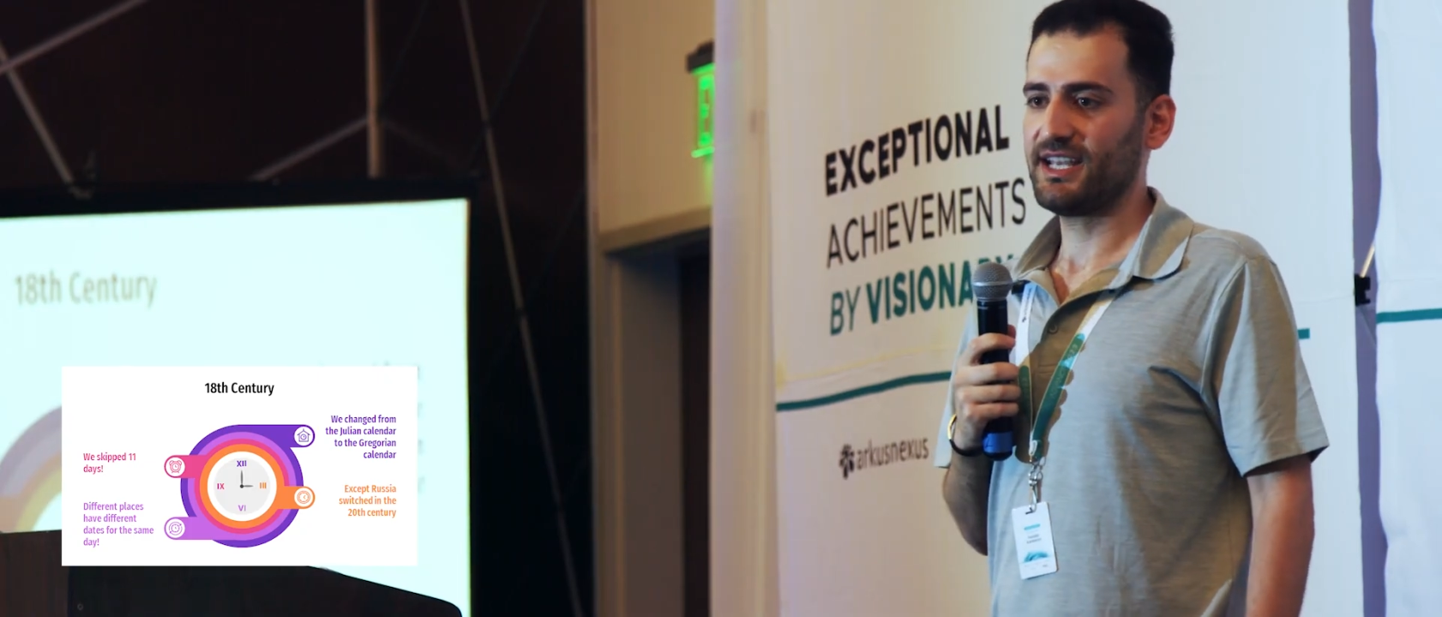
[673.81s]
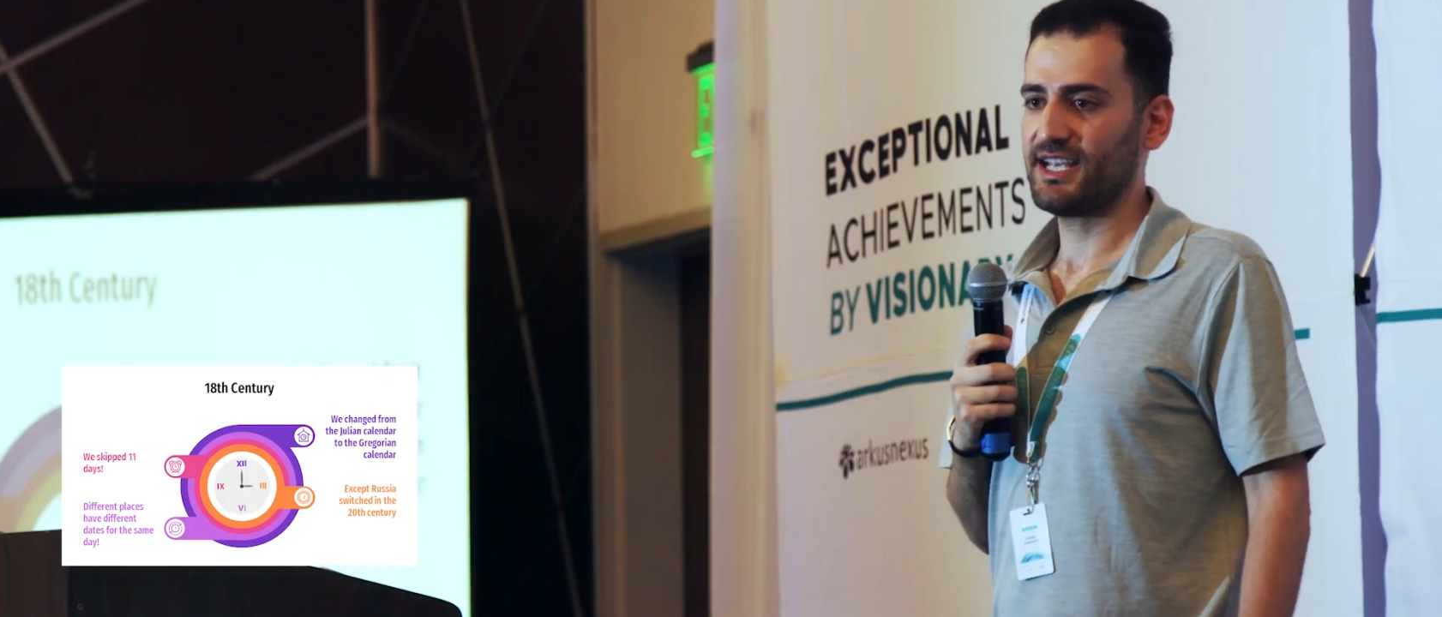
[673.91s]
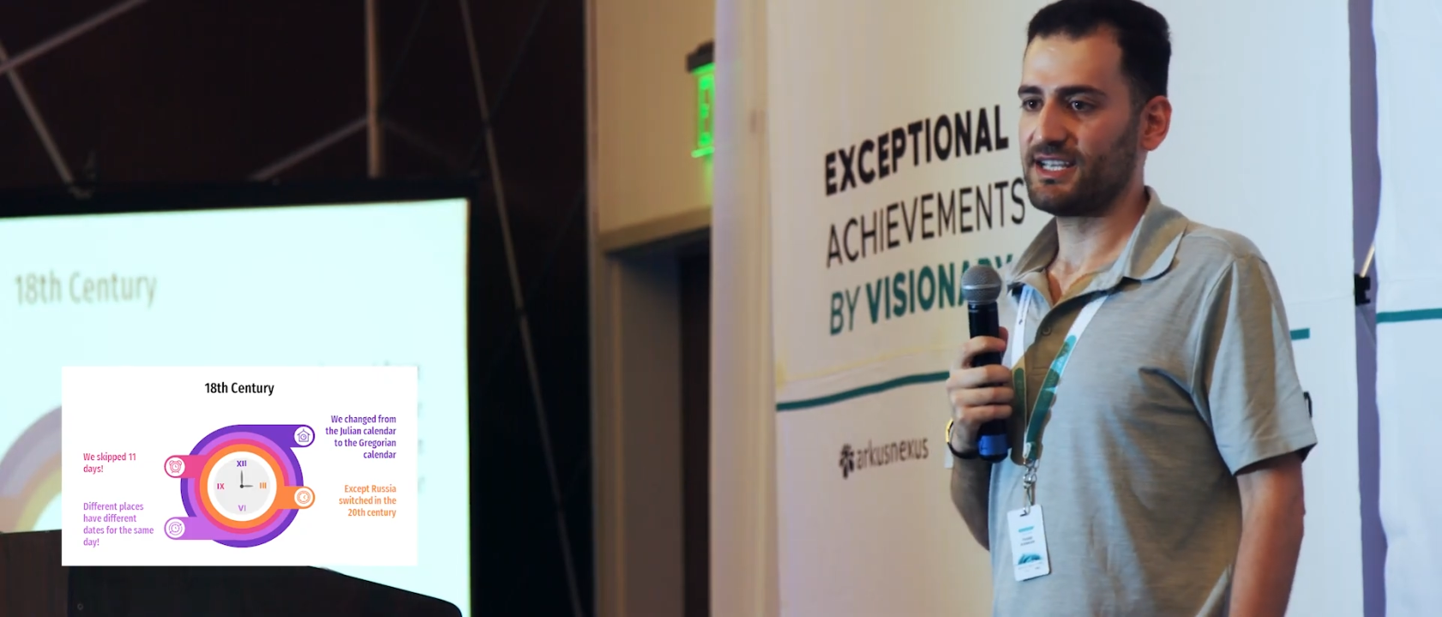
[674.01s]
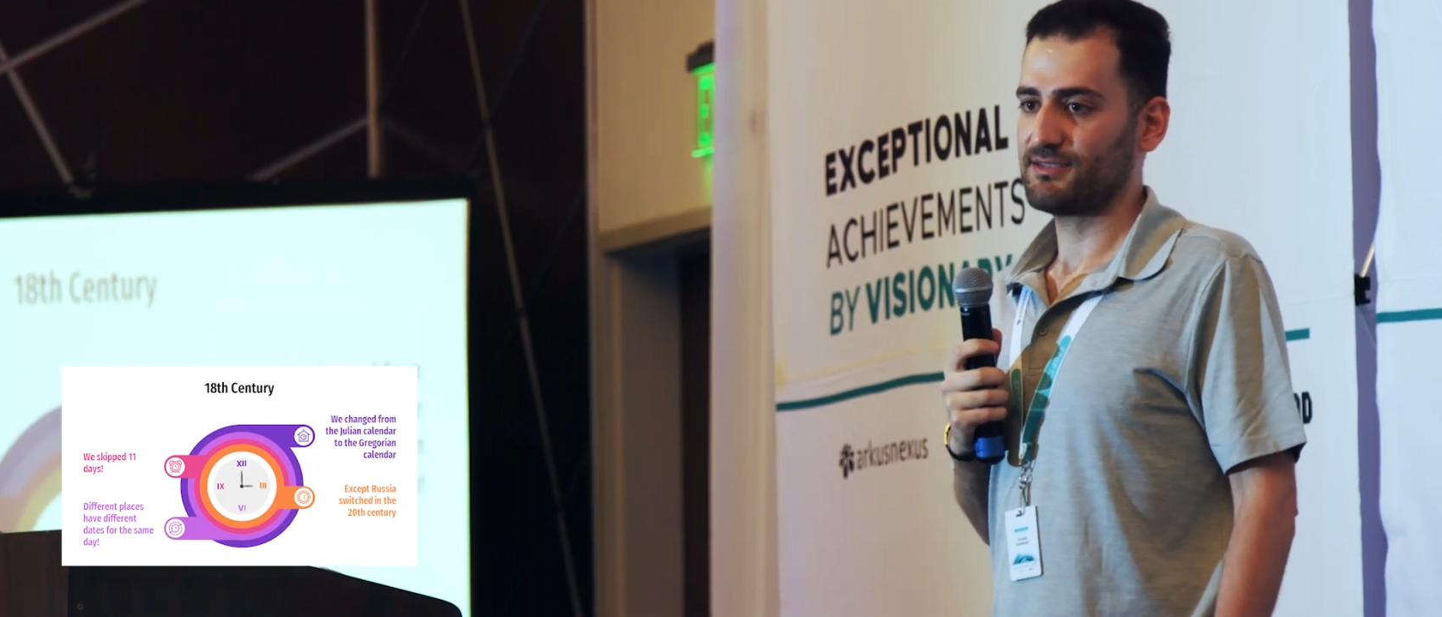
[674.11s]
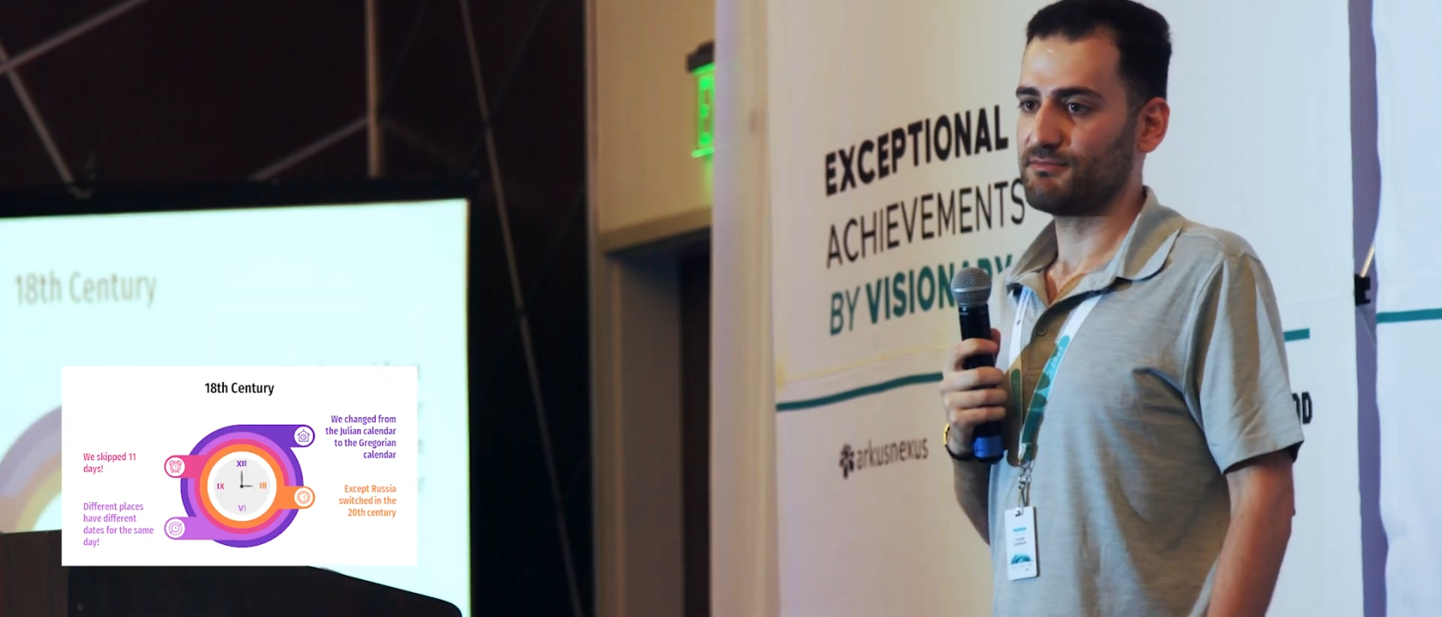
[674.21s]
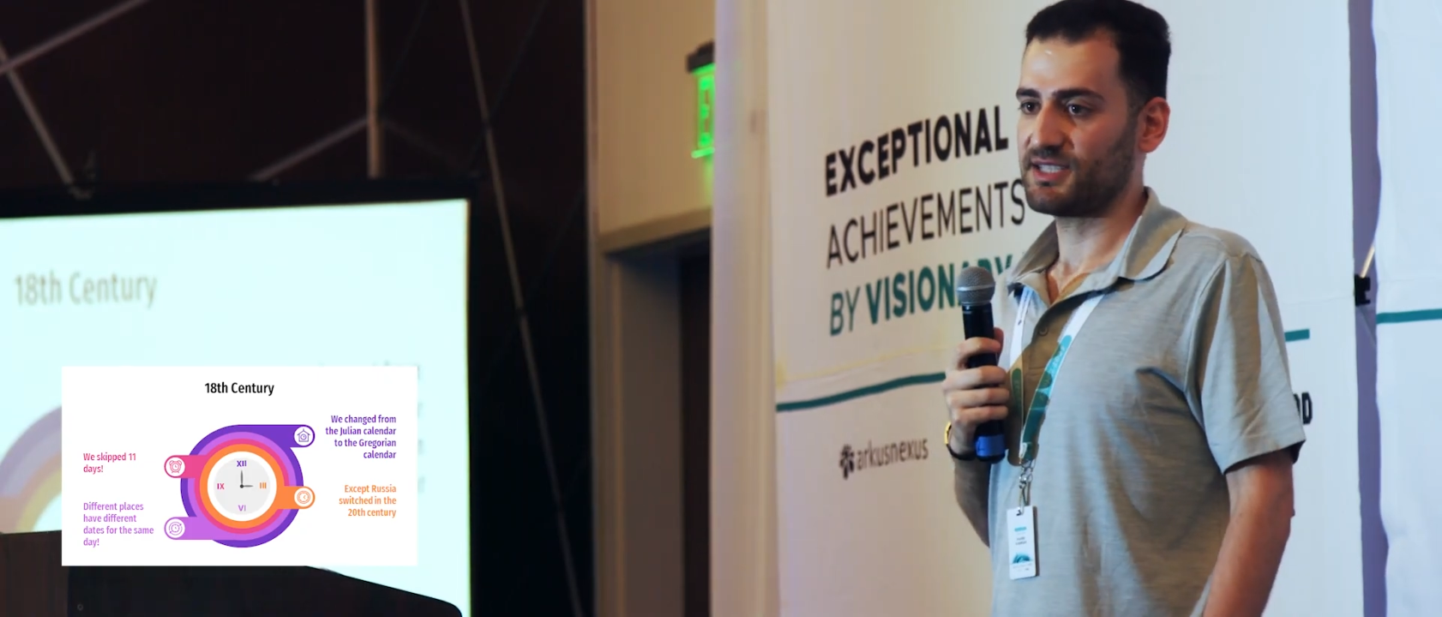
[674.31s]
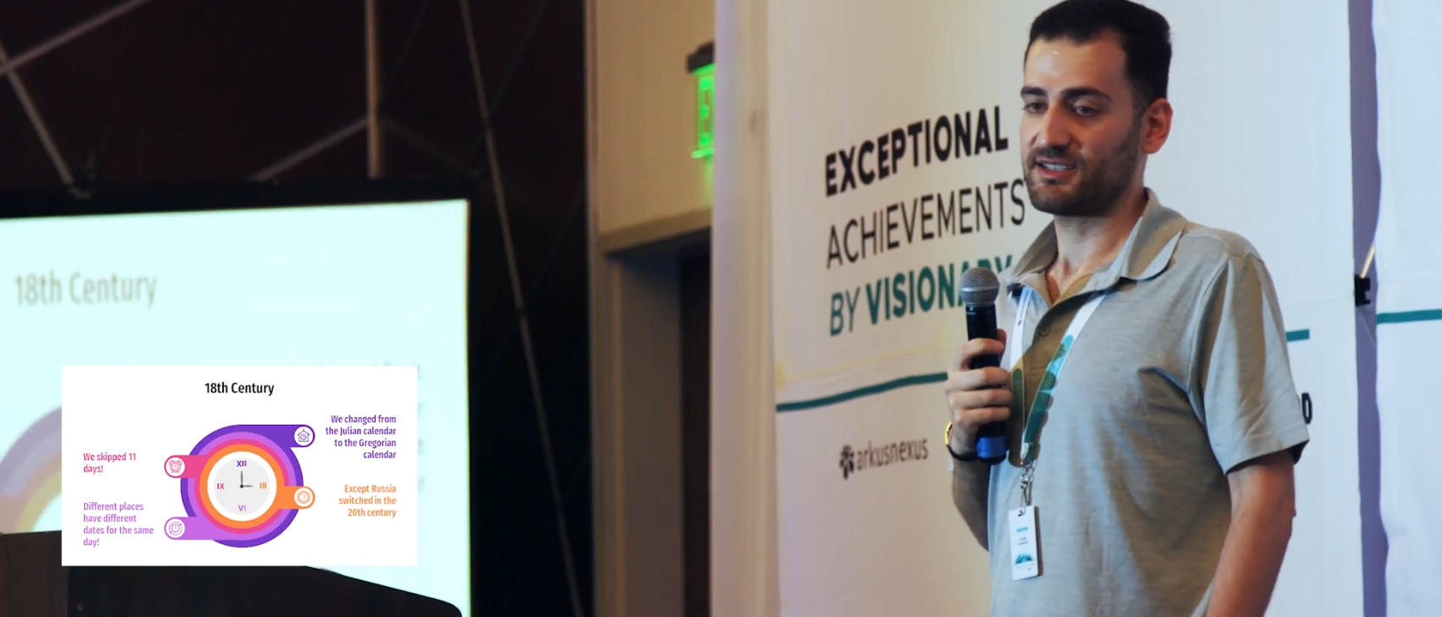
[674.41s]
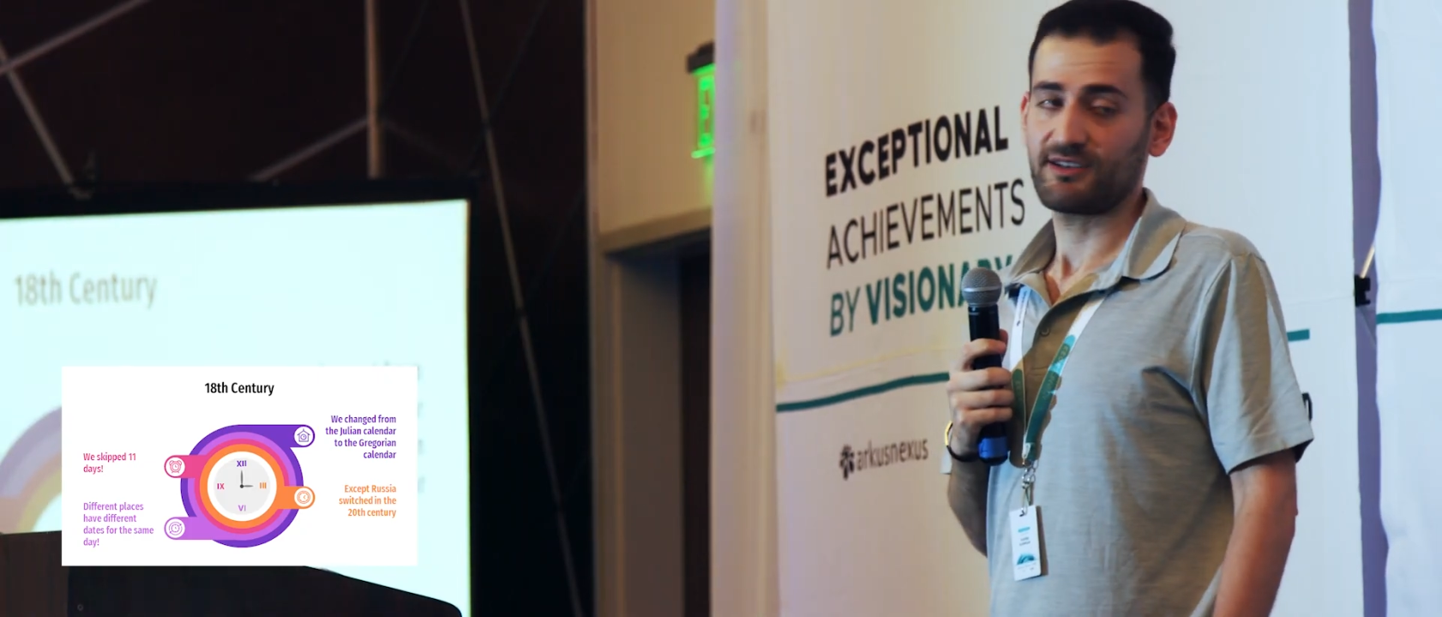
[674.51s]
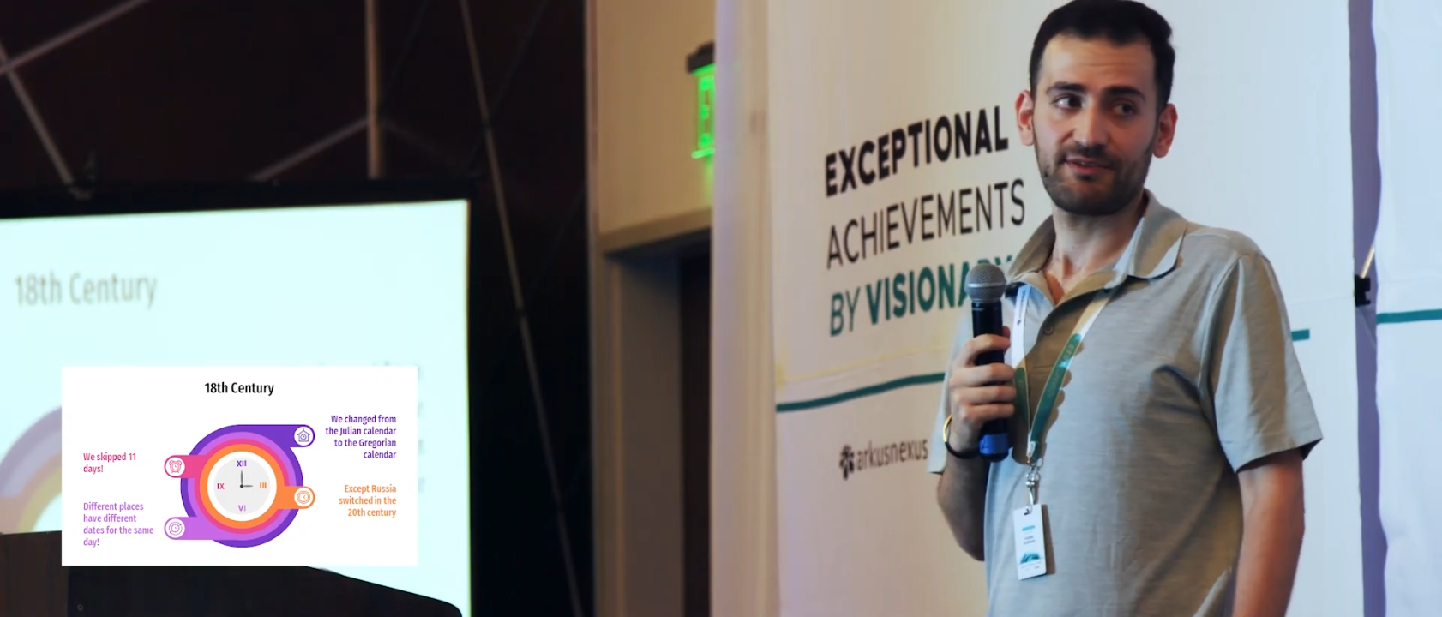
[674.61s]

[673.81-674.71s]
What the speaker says: days missing